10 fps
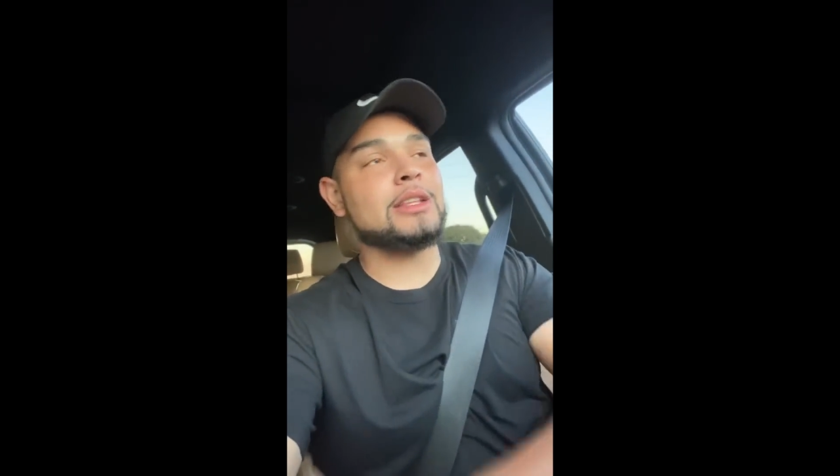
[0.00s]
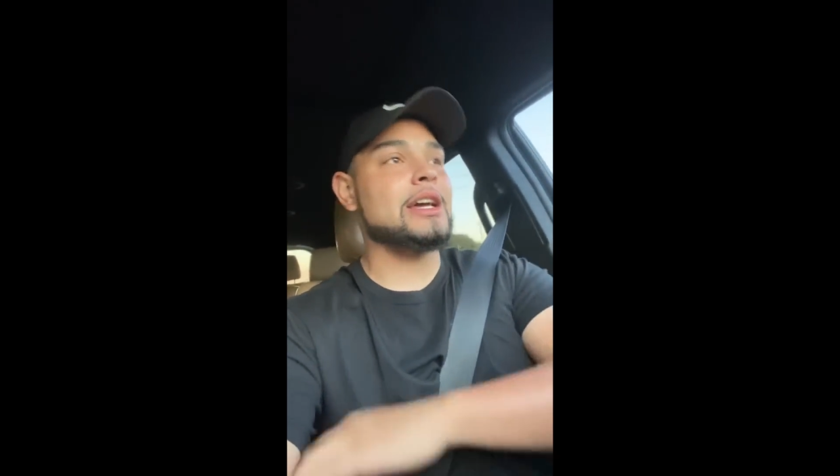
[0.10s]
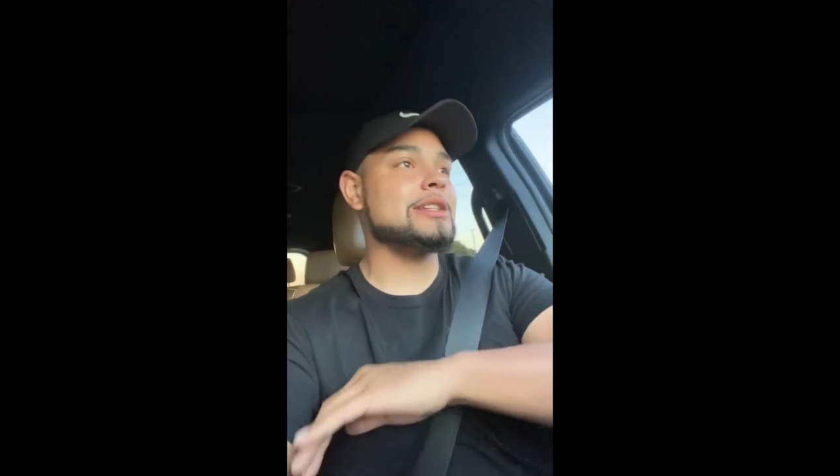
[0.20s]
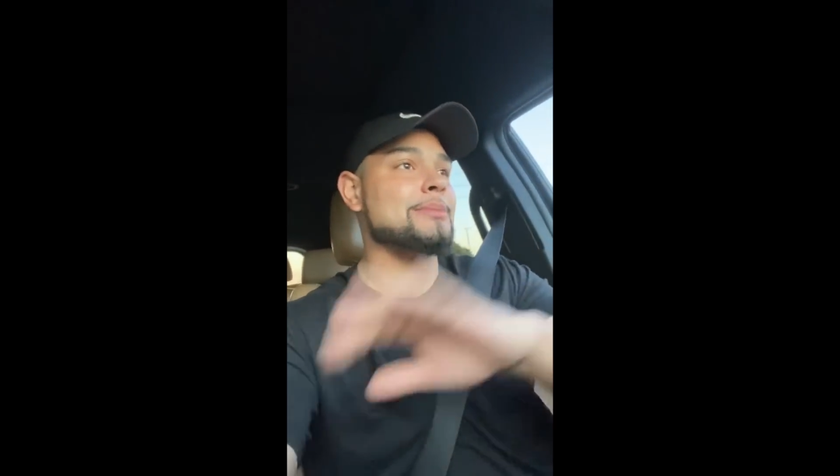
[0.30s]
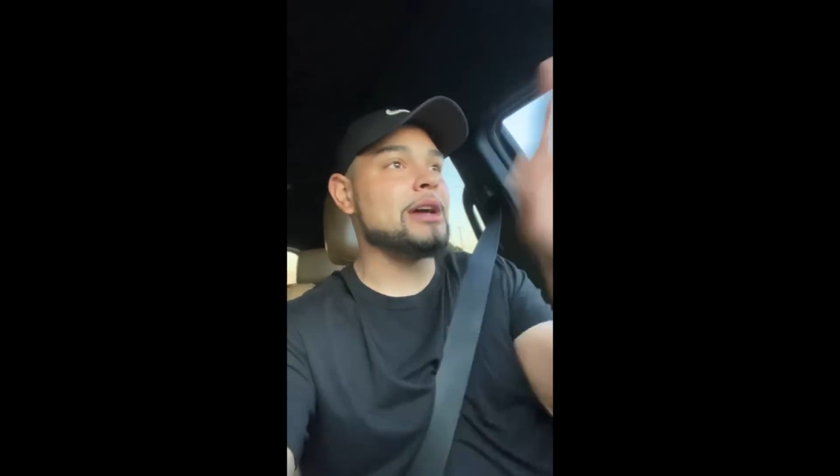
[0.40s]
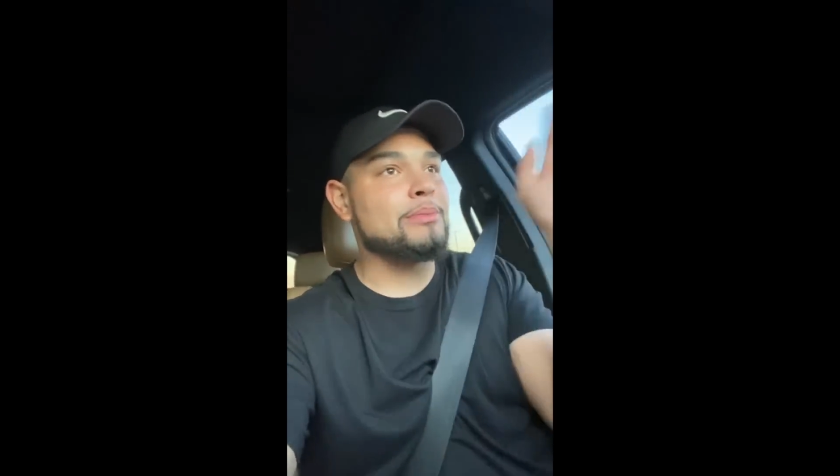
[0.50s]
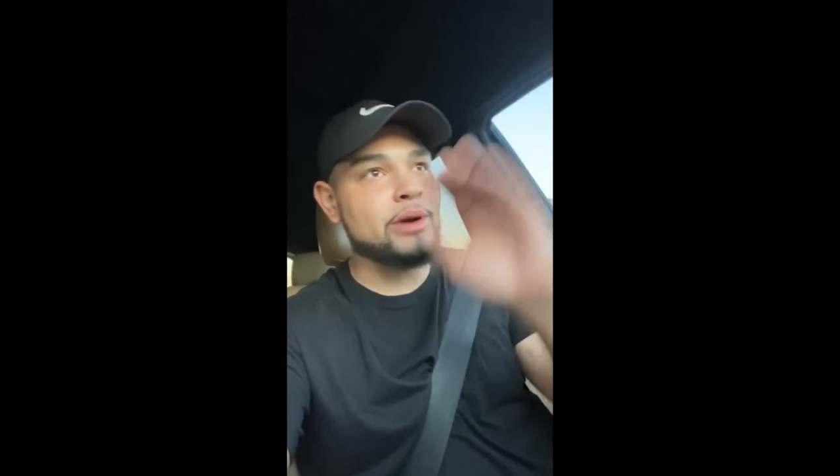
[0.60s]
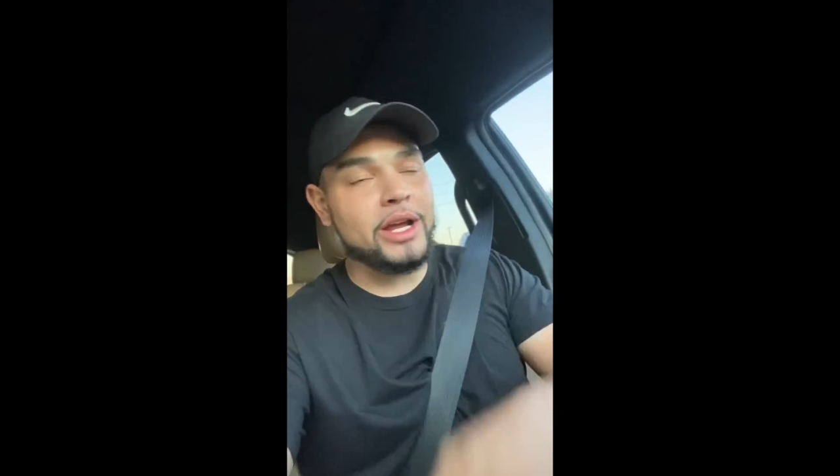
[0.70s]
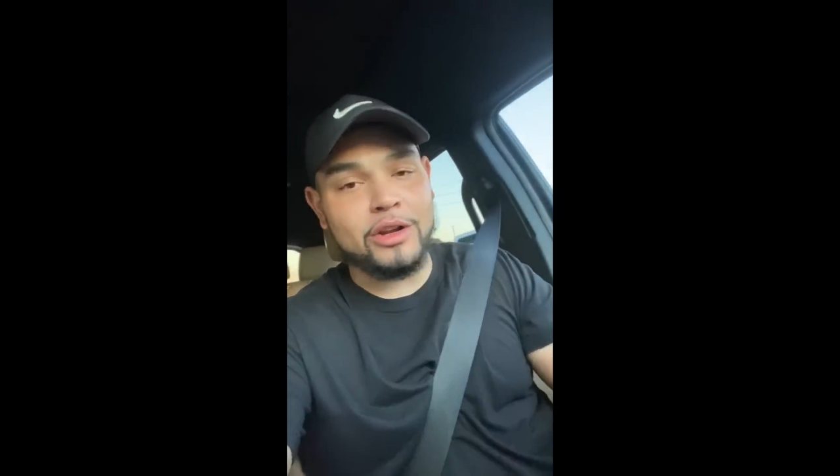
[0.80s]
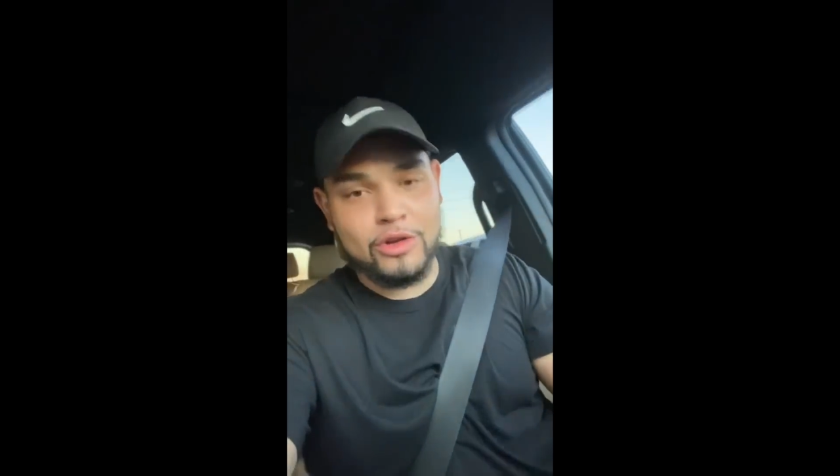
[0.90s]
likes, I'm not
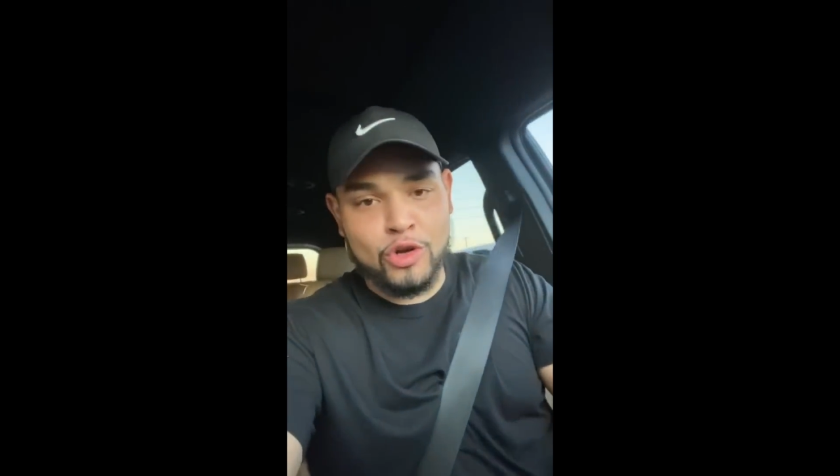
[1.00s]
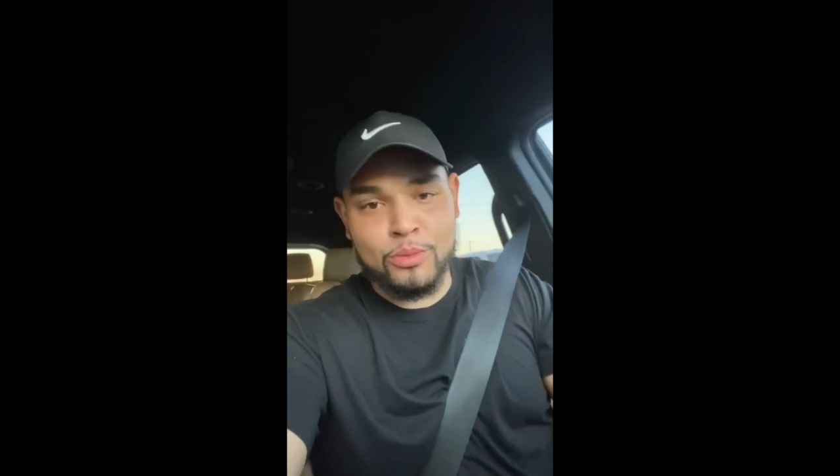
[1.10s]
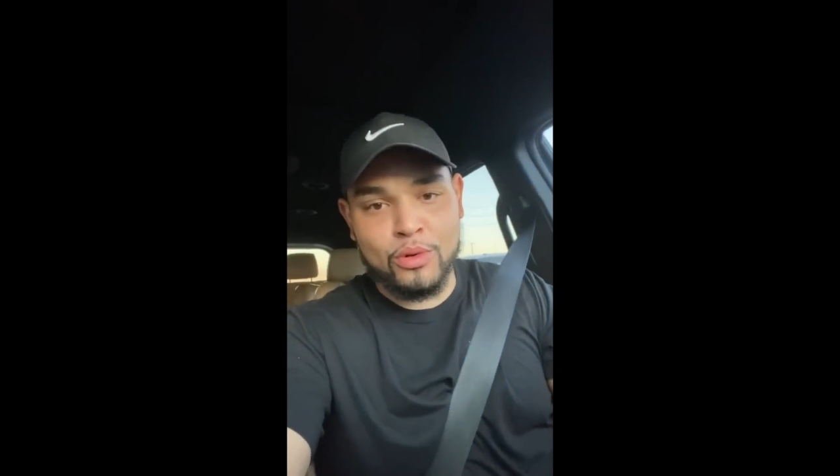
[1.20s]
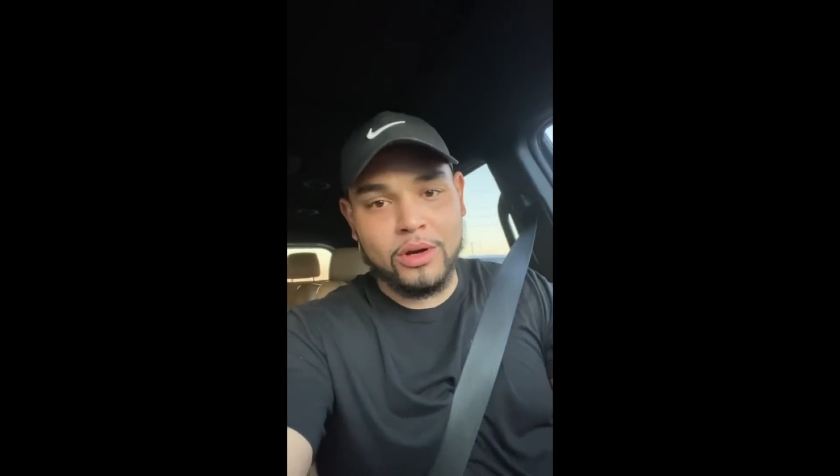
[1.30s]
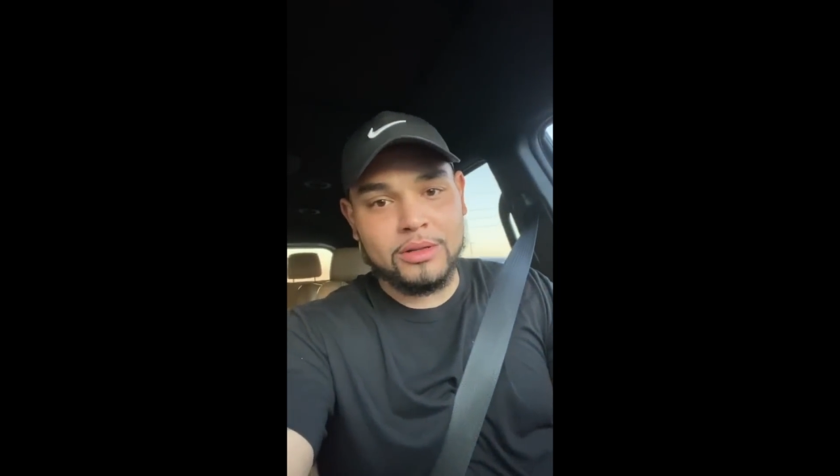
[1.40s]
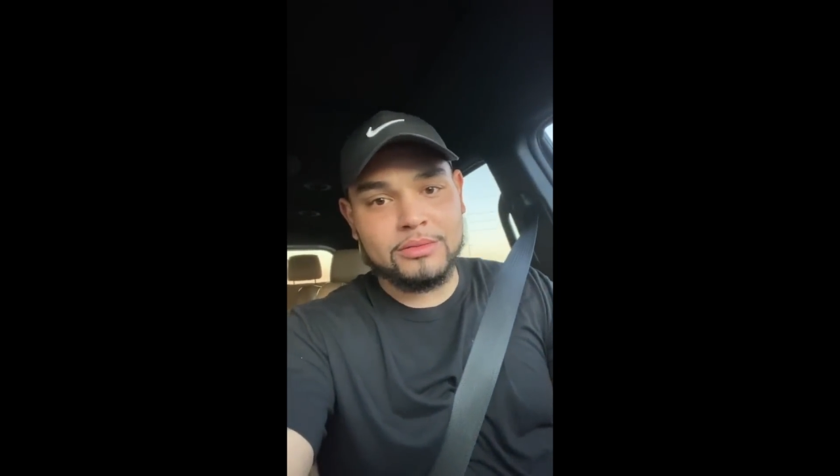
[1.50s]
pranking her no more.